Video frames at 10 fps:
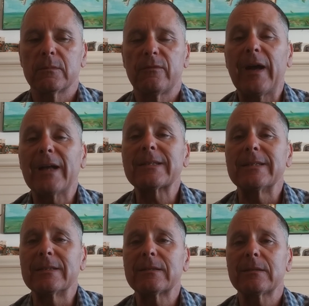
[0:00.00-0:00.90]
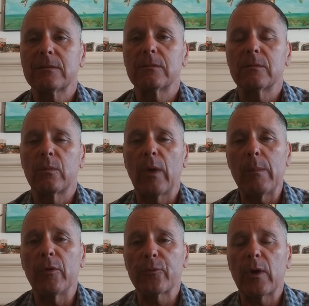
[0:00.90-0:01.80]
fastest,
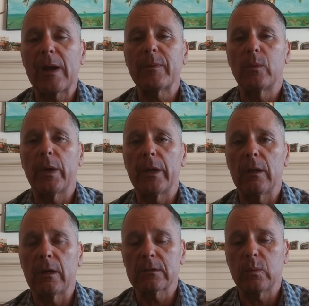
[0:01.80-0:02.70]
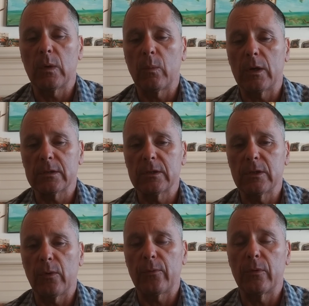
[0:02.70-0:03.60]
most rapid weight loss one wants to
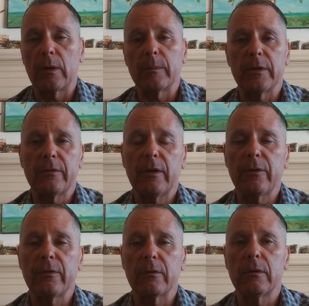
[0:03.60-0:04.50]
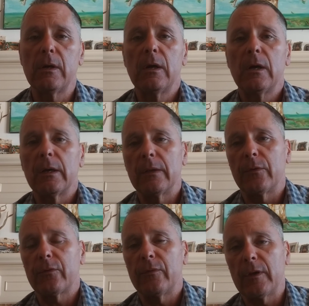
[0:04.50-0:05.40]
go through. And I'm going to tell you in
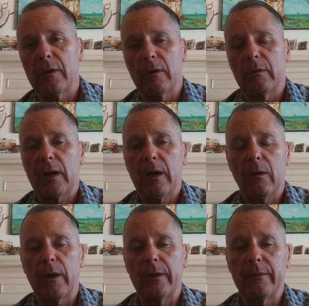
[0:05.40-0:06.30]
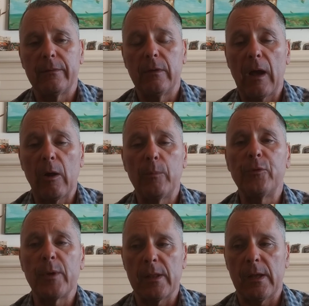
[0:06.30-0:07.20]
this video how I'm
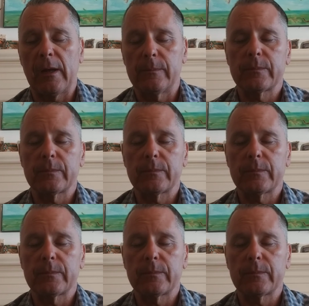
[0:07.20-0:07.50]
doing that